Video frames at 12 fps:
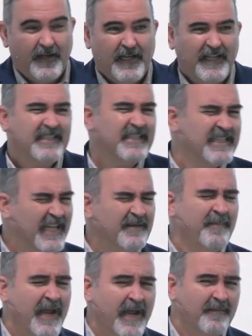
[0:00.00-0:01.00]
And there's a
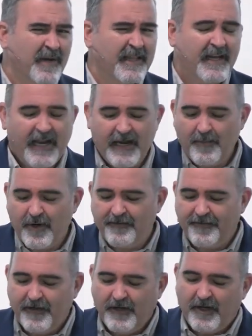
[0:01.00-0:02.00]
dead man by the name
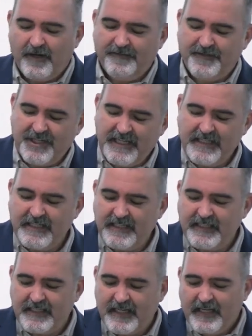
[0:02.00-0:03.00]
of
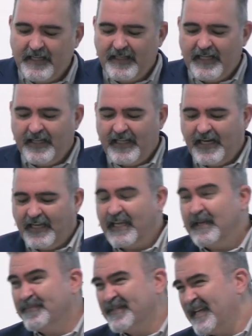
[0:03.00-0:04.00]
Jesus that he
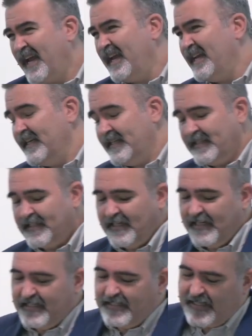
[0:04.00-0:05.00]
keeps saying
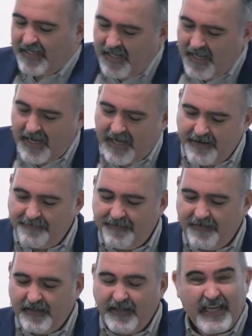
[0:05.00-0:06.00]
is alive.
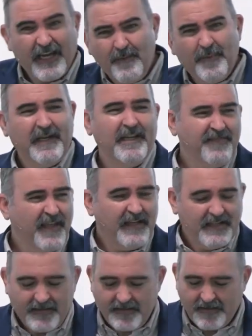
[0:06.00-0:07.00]
Can you believe
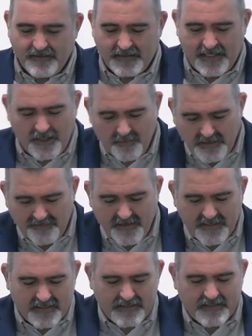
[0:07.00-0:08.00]
that? Can you believe
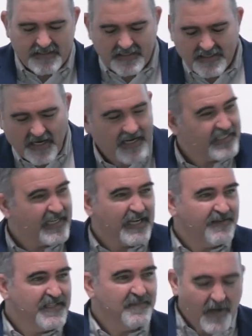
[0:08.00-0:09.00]
that this guy is
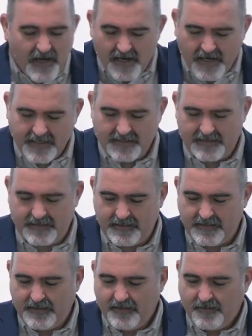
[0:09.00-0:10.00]
out of his mind?
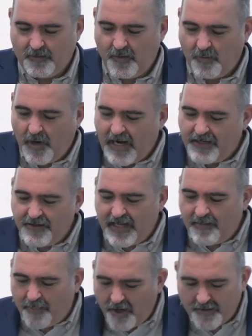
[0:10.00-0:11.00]
Why do
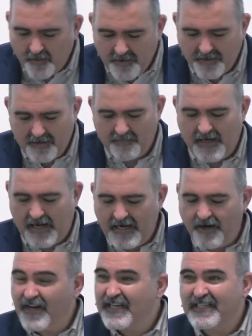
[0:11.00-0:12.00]
they bother with him? I
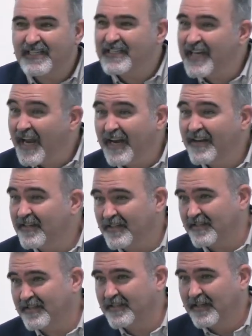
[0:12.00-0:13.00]
don't understand
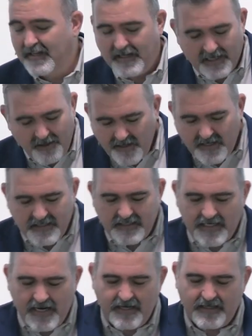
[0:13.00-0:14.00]
this. I don't
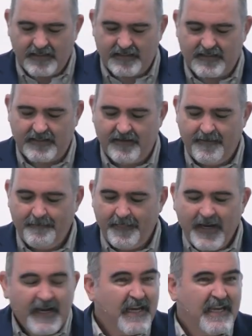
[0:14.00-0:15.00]
understand this.
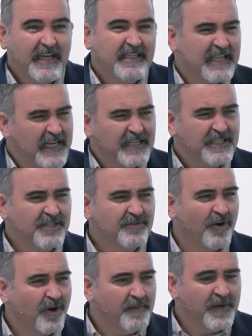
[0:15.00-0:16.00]
Any intelligent
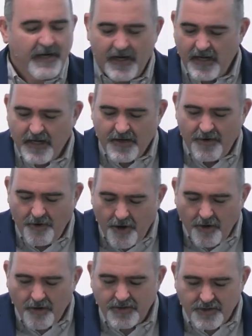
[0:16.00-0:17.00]
Roman
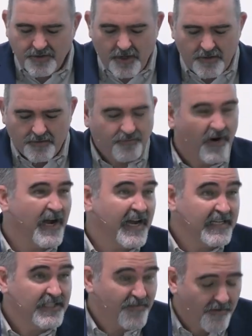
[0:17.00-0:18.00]
knows you don't
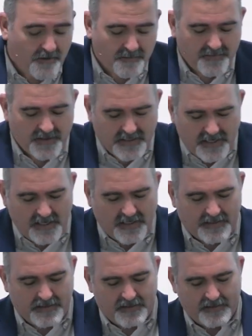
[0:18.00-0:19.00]
rise from the
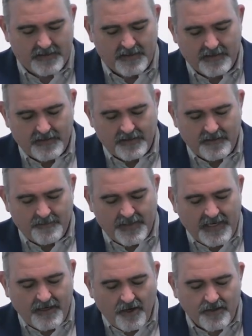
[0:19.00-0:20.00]
dead.
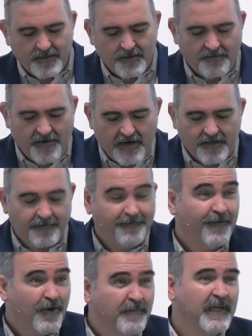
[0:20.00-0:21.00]
But he goes around
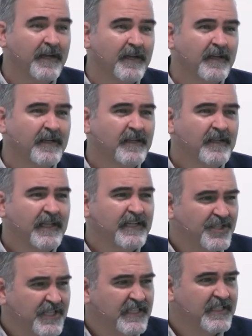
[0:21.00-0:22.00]
affirming
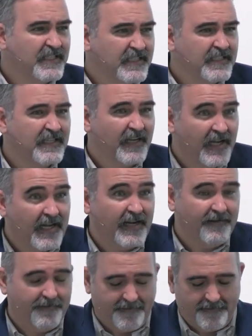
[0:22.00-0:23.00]
that Jesus is
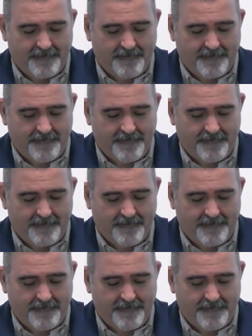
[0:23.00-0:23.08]
alive.